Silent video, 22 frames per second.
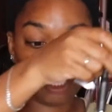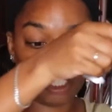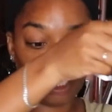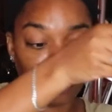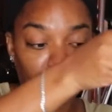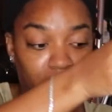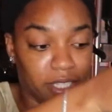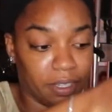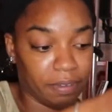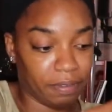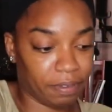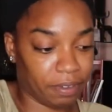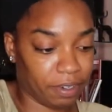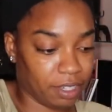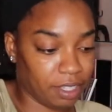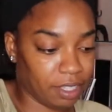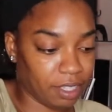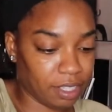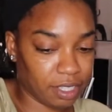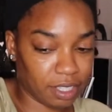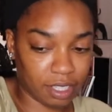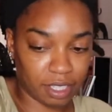the
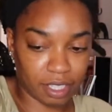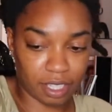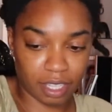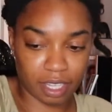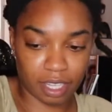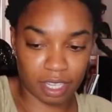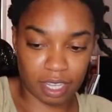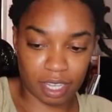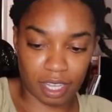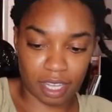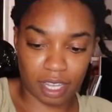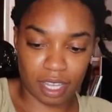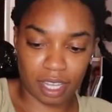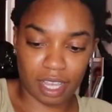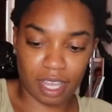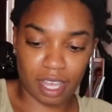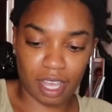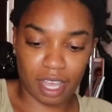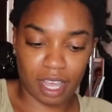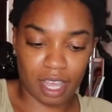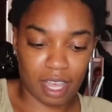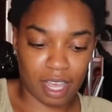difference,
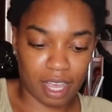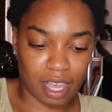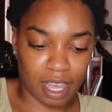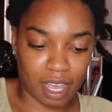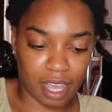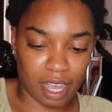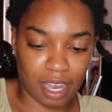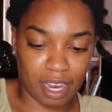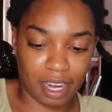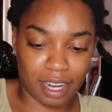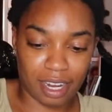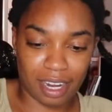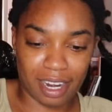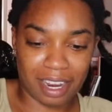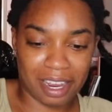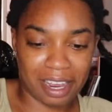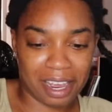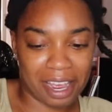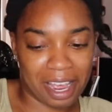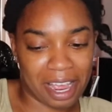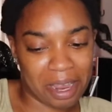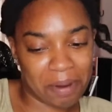and
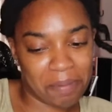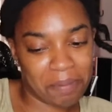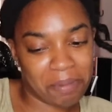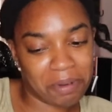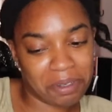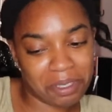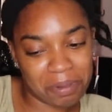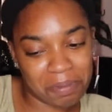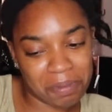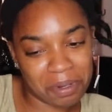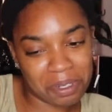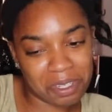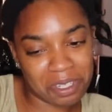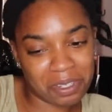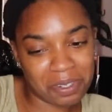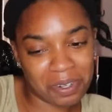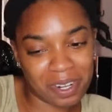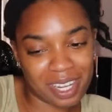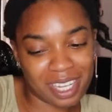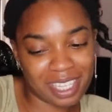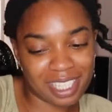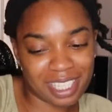I'm pretty much
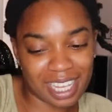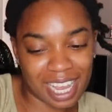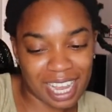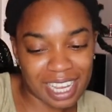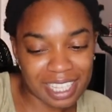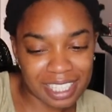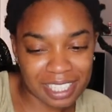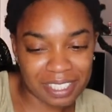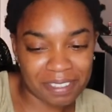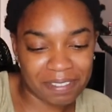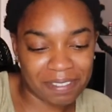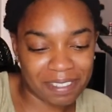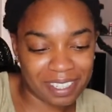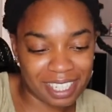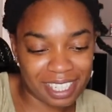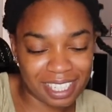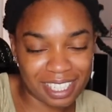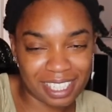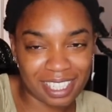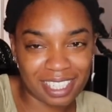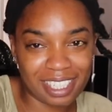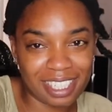so excited for
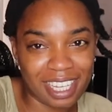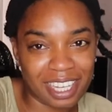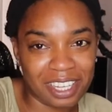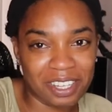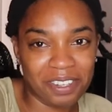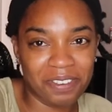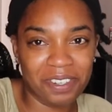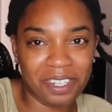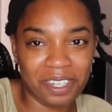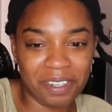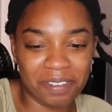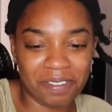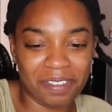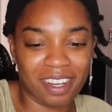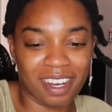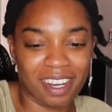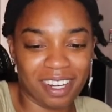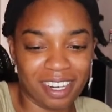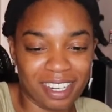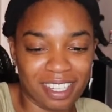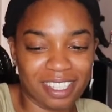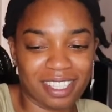this. You won't even
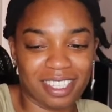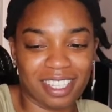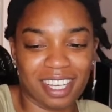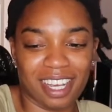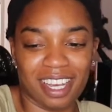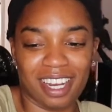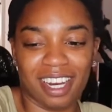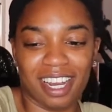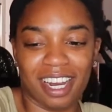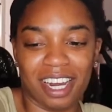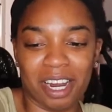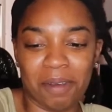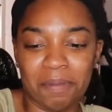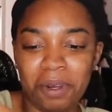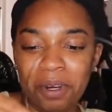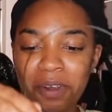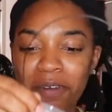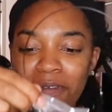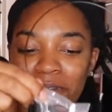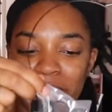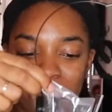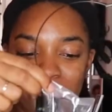understand, and I'm gonna